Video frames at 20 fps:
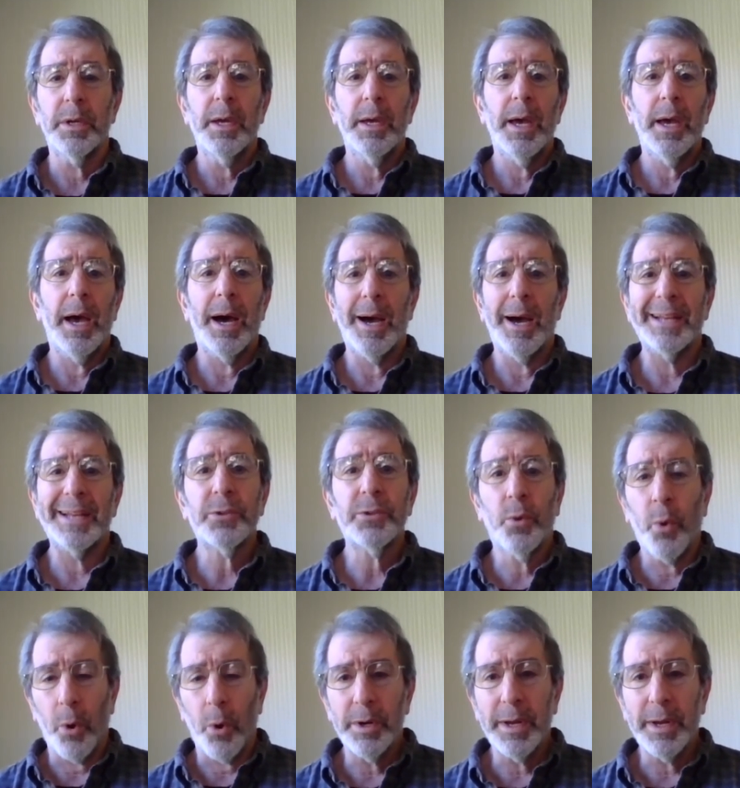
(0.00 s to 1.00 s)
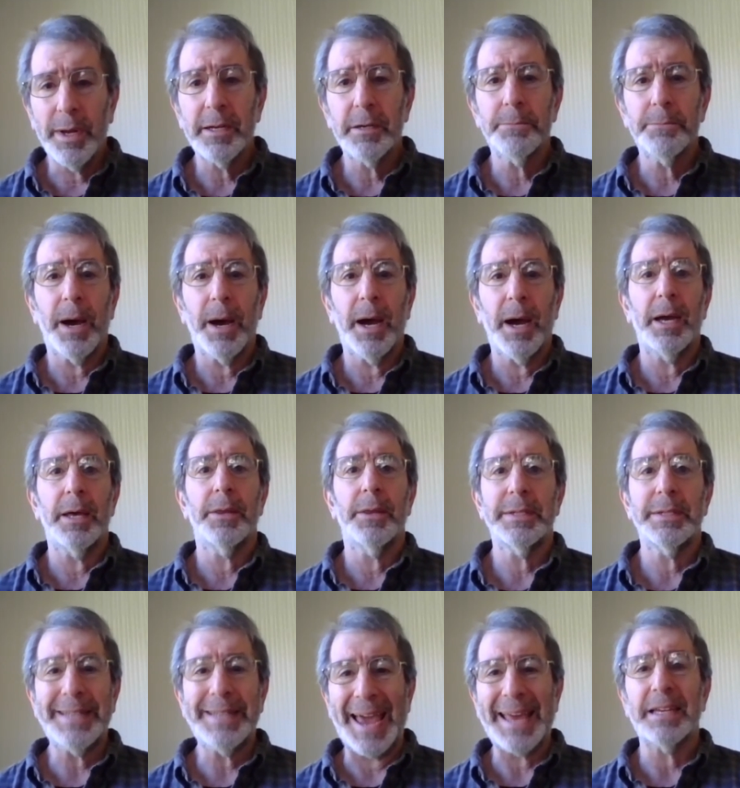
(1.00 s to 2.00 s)
It's coordinated by the
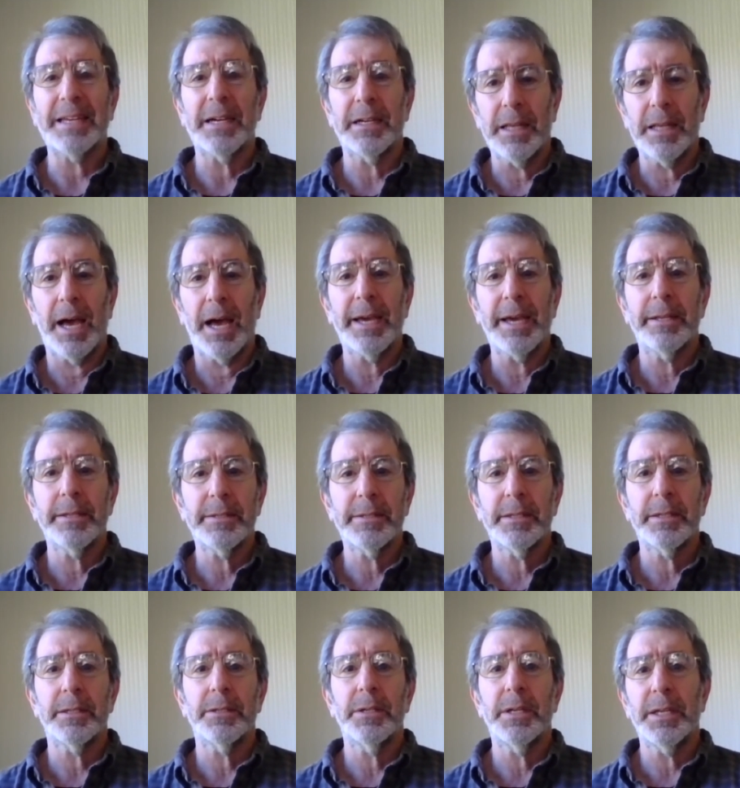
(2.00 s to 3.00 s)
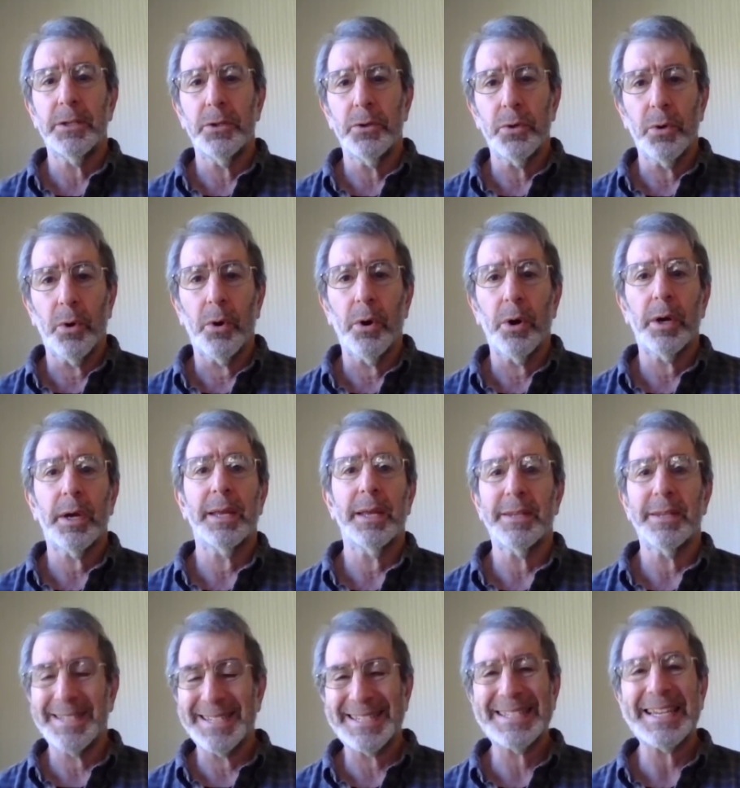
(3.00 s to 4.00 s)
Dana Alliance in New York, and the
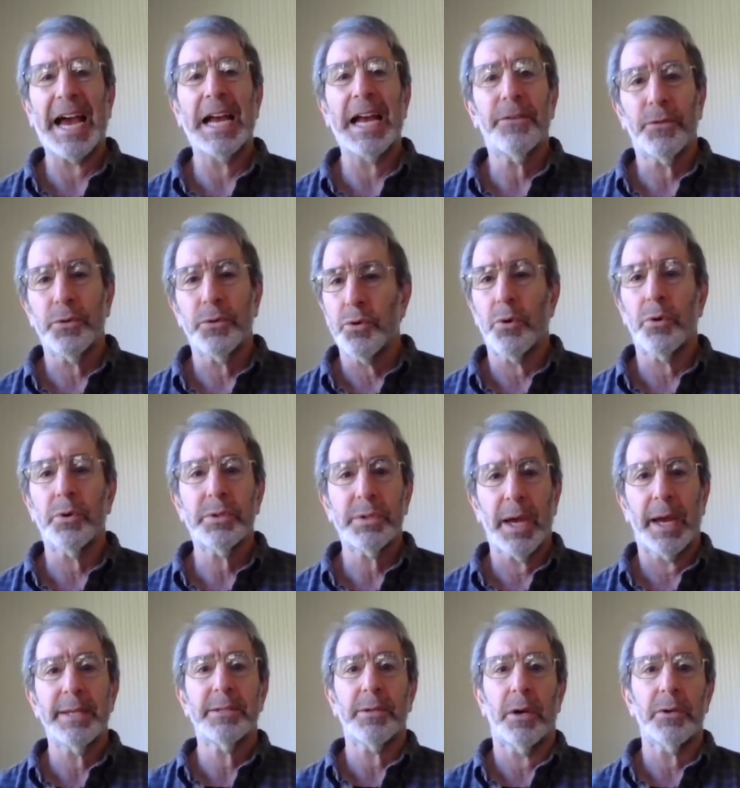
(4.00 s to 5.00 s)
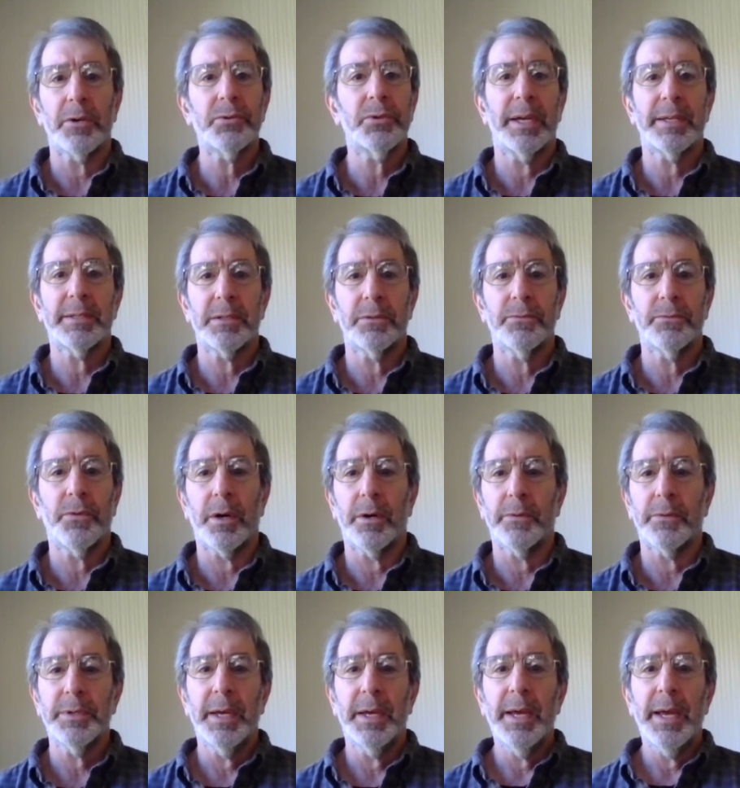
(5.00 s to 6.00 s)
Society for Neuroscience also gets
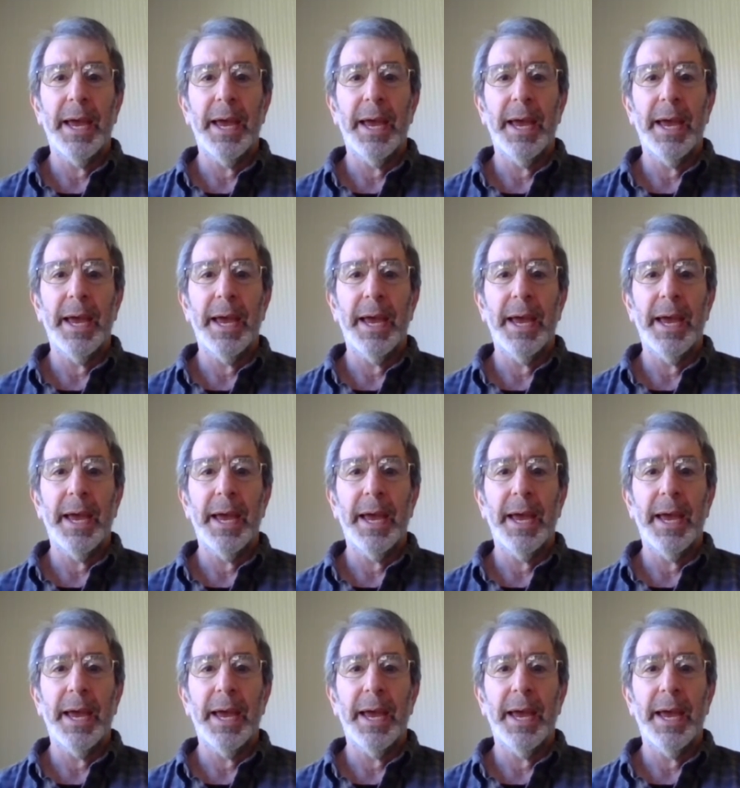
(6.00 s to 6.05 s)
involved.